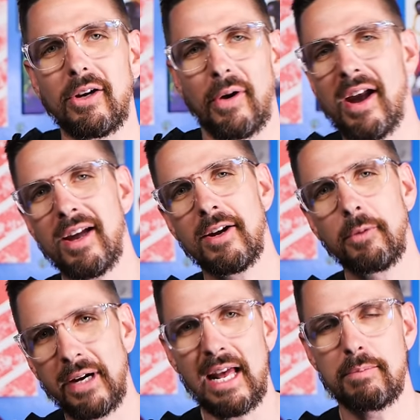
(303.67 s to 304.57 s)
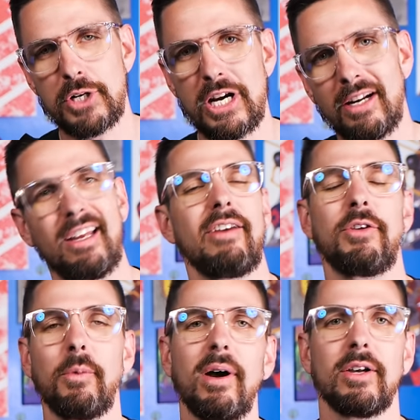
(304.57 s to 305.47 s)
grand redemption, if
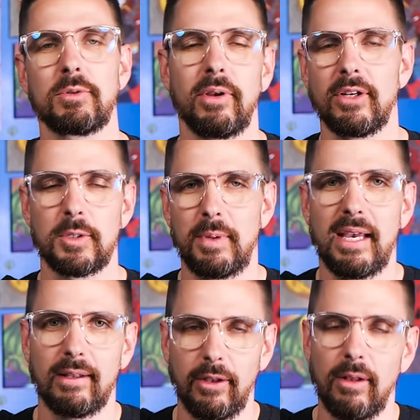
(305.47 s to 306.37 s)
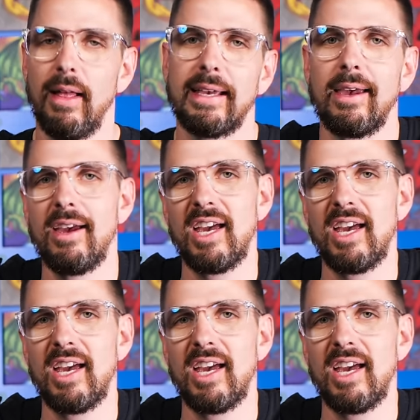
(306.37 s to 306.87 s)
you will, is really just being a little like